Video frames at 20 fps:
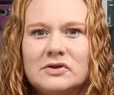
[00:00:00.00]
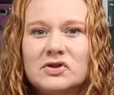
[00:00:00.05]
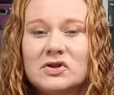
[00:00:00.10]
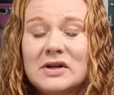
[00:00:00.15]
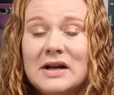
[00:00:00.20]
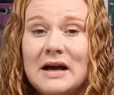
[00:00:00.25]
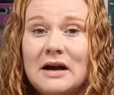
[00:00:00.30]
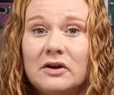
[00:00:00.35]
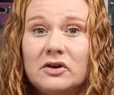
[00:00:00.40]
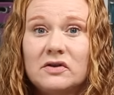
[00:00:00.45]

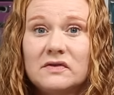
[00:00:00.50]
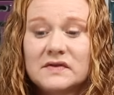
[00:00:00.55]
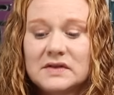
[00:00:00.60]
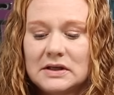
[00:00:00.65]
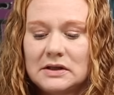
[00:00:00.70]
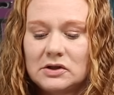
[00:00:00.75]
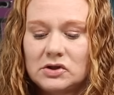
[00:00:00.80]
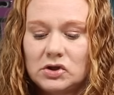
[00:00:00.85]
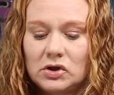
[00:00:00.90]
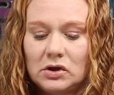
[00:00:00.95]
So now you've
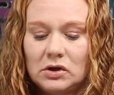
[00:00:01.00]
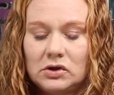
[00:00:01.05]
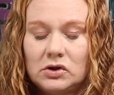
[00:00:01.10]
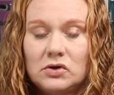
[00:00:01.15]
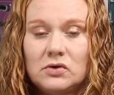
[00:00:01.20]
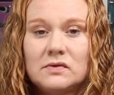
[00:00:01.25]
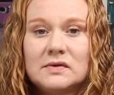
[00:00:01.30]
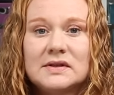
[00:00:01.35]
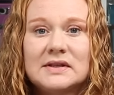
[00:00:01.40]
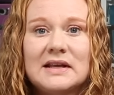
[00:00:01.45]
seen that you can
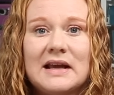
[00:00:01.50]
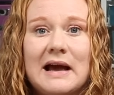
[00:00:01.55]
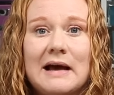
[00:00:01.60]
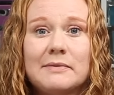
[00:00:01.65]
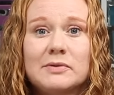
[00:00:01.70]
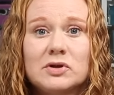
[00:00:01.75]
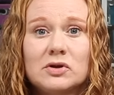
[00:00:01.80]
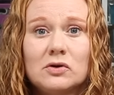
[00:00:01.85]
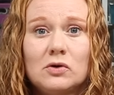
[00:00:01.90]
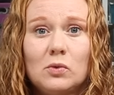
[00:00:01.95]
use the
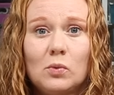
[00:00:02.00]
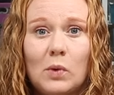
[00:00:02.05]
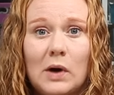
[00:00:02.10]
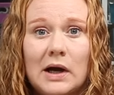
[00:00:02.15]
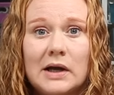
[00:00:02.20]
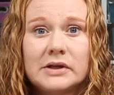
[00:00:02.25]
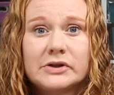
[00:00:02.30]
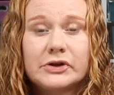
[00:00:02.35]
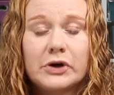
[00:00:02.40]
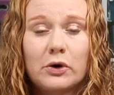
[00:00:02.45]
Absolute
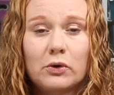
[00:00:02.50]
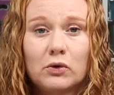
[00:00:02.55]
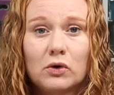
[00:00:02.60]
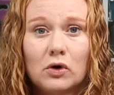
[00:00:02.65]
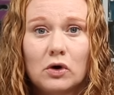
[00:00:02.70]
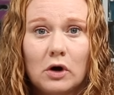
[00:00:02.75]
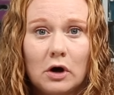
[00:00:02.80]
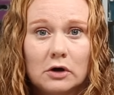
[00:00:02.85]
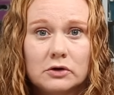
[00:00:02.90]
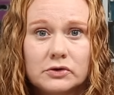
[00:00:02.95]
White
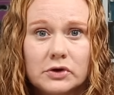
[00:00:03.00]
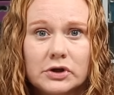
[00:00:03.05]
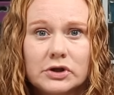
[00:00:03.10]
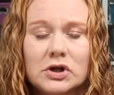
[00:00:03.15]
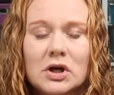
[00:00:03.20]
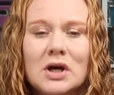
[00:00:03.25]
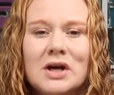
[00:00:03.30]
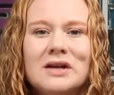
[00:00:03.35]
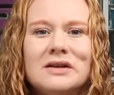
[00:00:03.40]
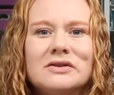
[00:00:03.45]
Toner
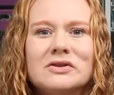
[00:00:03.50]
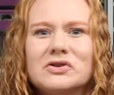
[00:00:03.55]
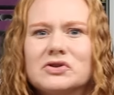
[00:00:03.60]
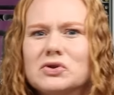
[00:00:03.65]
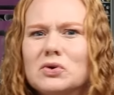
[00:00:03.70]
Cartridge to